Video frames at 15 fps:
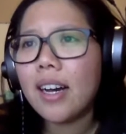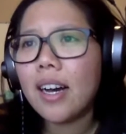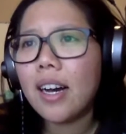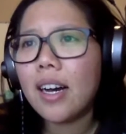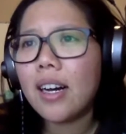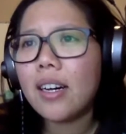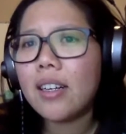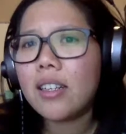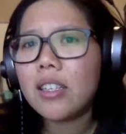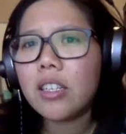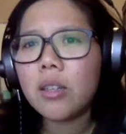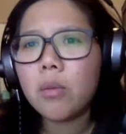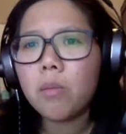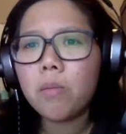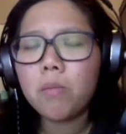uh,
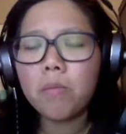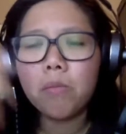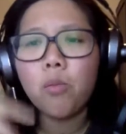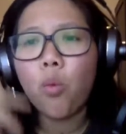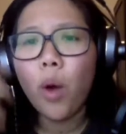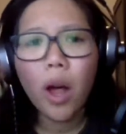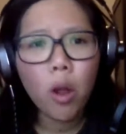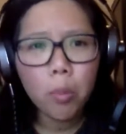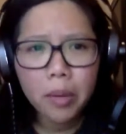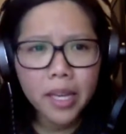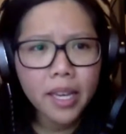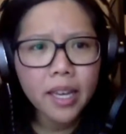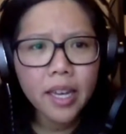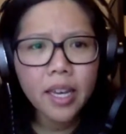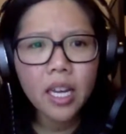
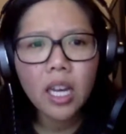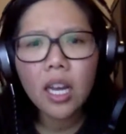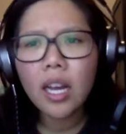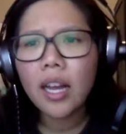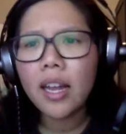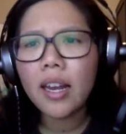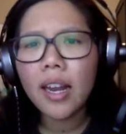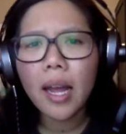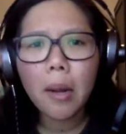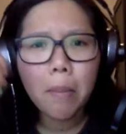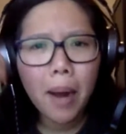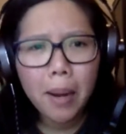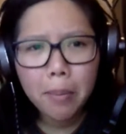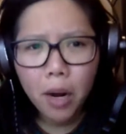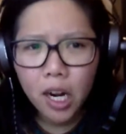well-being, in
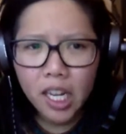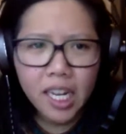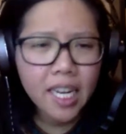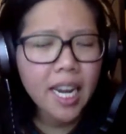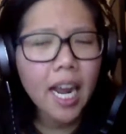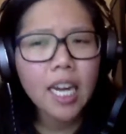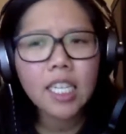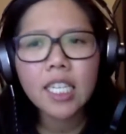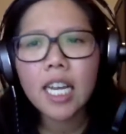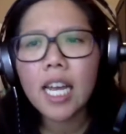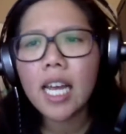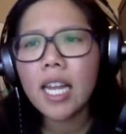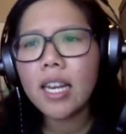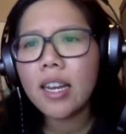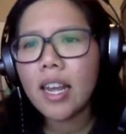mind body
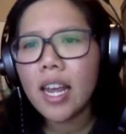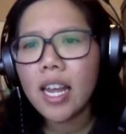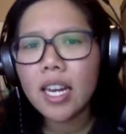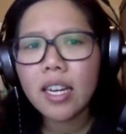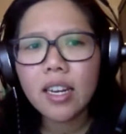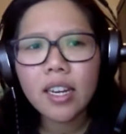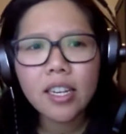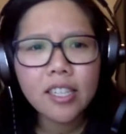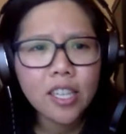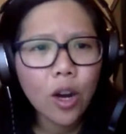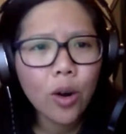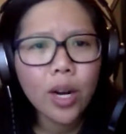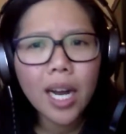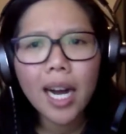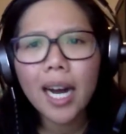connection, in
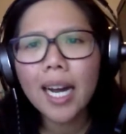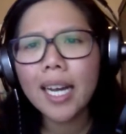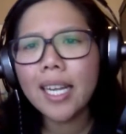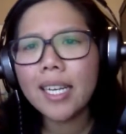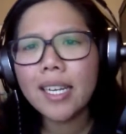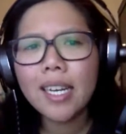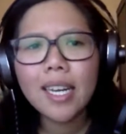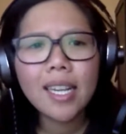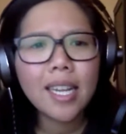yoga, and